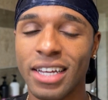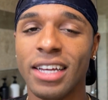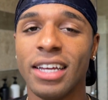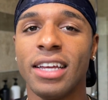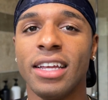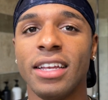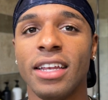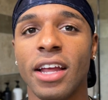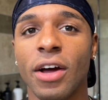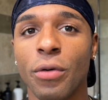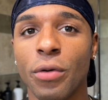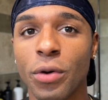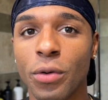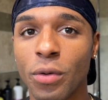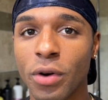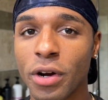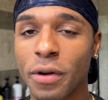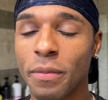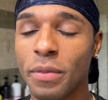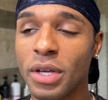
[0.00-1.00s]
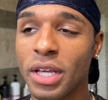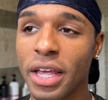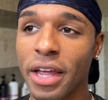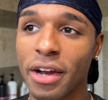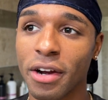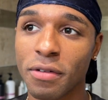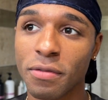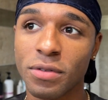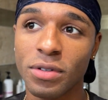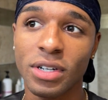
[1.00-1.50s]
Now we want to be
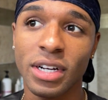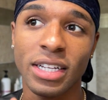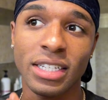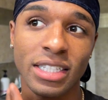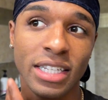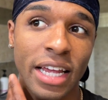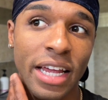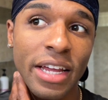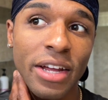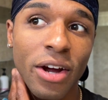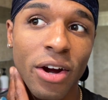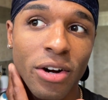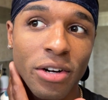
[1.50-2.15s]
careful and take our